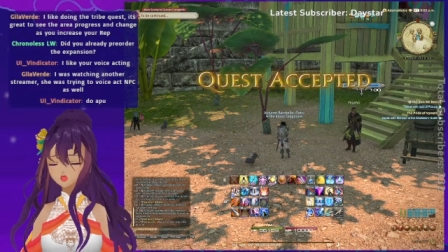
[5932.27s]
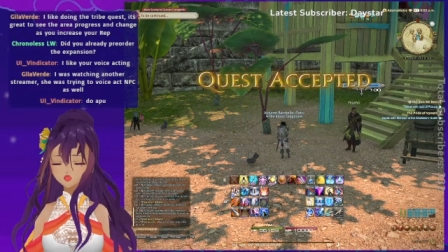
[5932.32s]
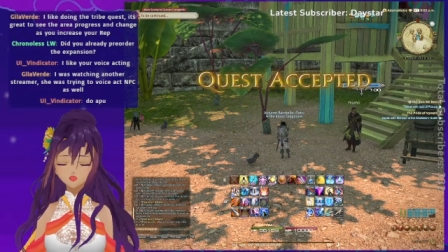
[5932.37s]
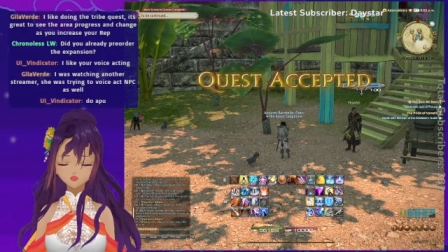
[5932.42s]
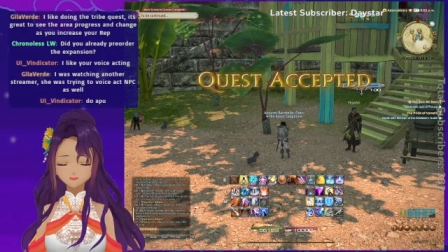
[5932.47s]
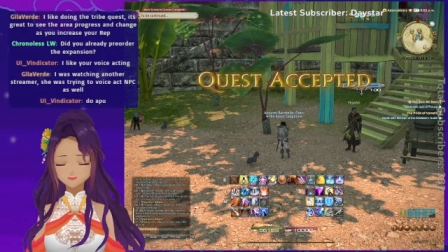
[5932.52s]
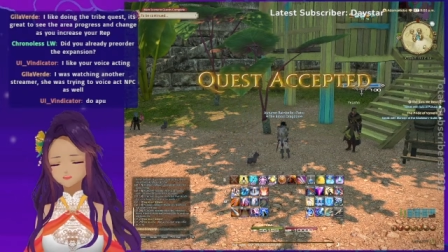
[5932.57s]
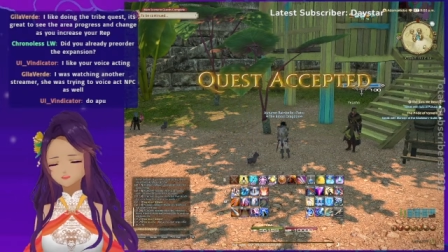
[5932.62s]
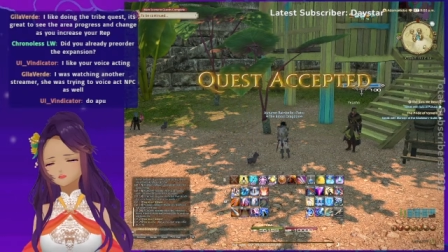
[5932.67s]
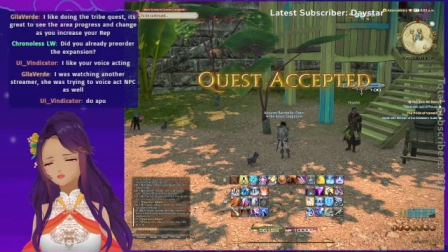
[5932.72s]
I
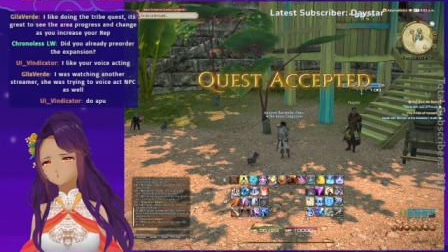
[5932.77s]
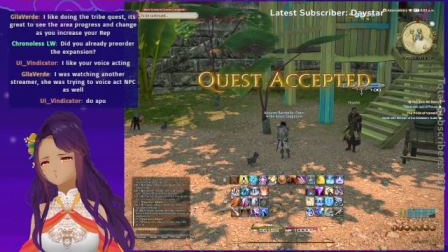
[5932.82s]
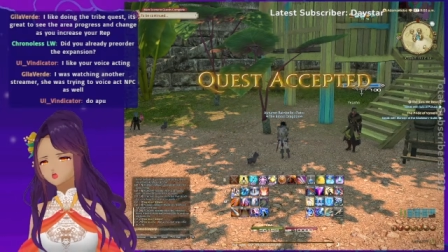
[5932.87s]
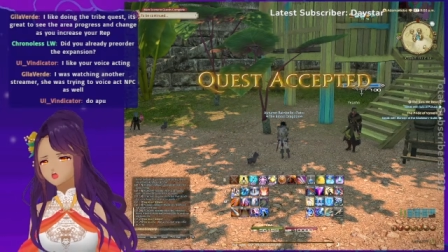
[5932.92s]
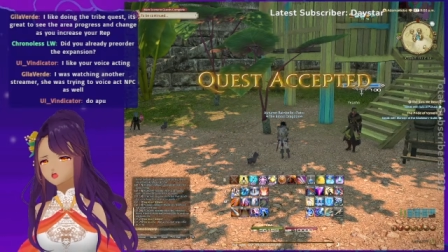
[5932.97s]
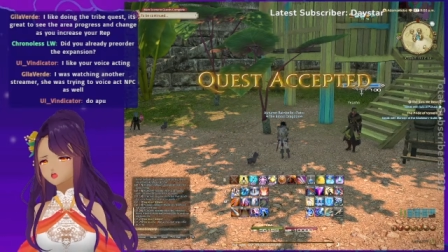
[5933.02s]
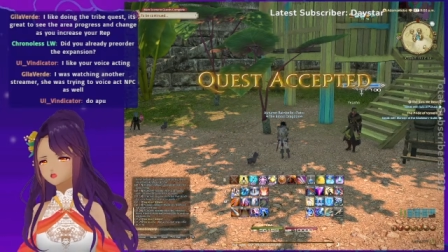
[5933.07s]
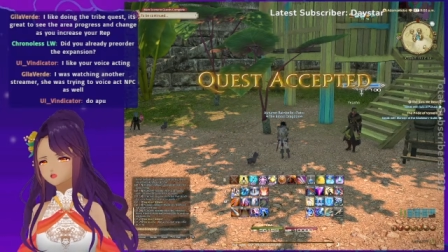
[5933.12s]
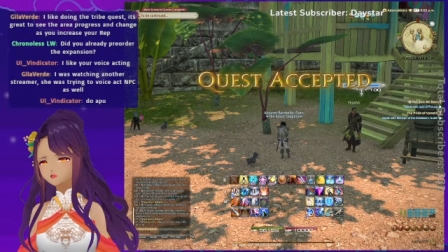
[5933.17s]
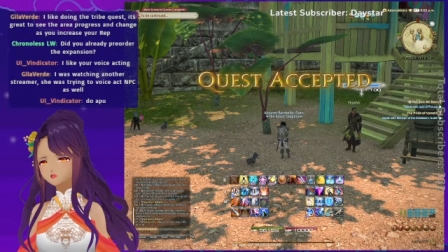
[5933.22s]
can't do
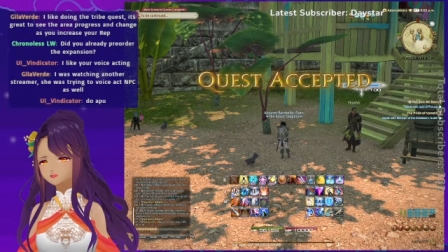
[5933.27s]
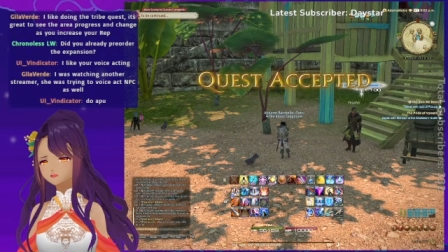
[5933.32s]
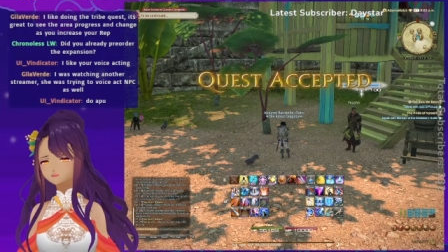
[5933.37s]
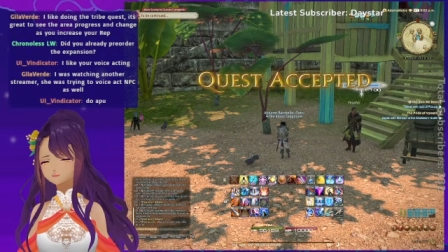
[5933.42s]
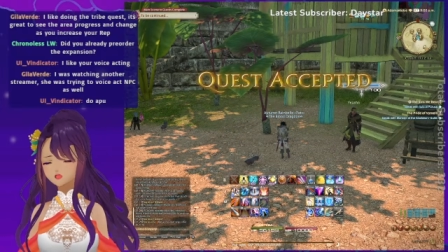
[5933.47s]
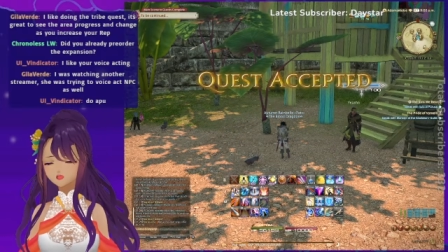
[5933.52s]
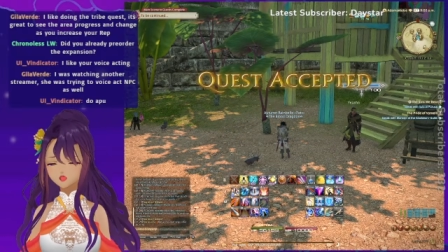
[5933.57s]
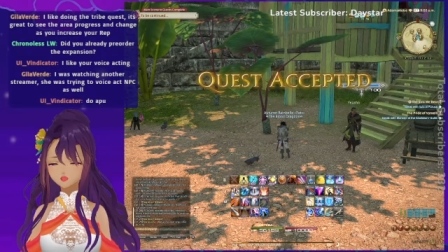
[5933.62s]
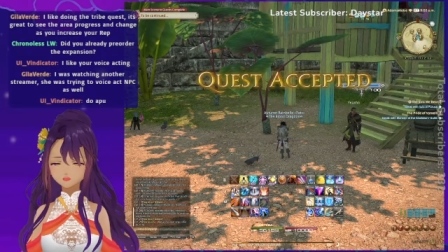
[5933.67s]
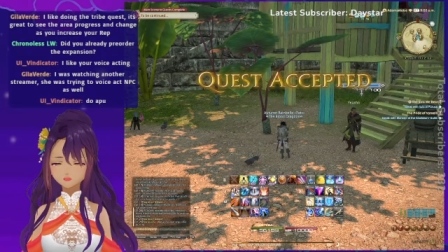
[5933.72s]
Apu. That's the
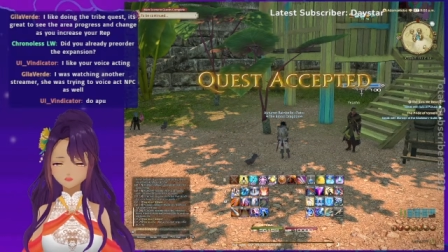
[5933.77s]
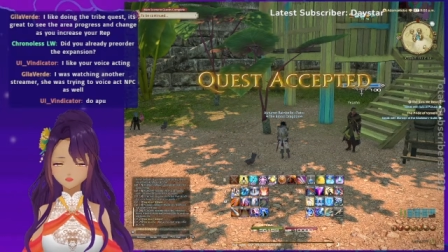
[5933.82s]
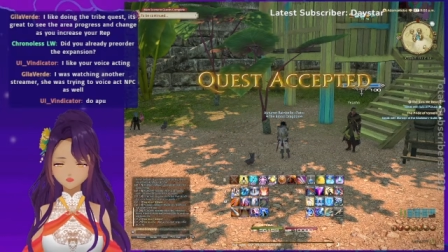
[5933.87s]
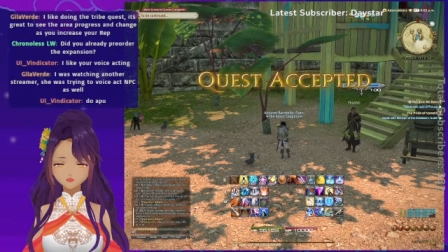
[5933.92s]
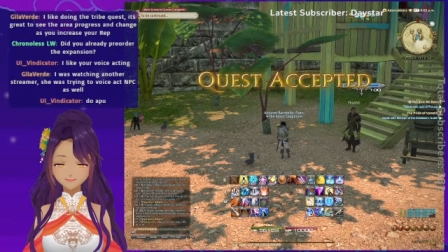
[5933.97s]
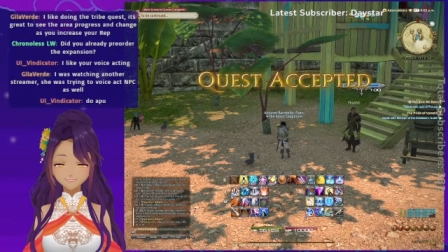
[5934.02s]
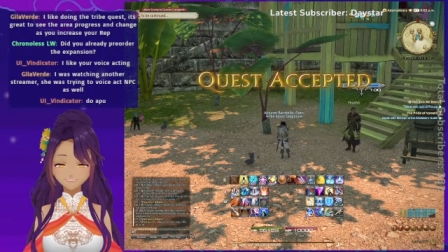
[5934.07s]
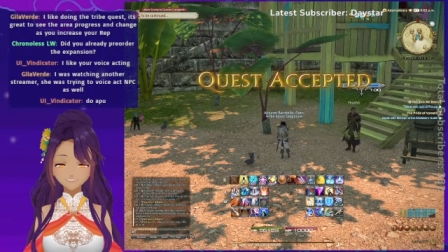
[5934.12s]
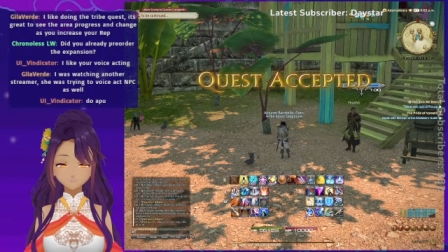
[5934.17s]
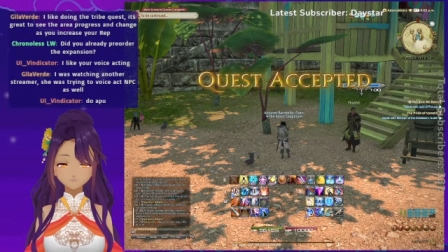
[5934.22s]
hard thing.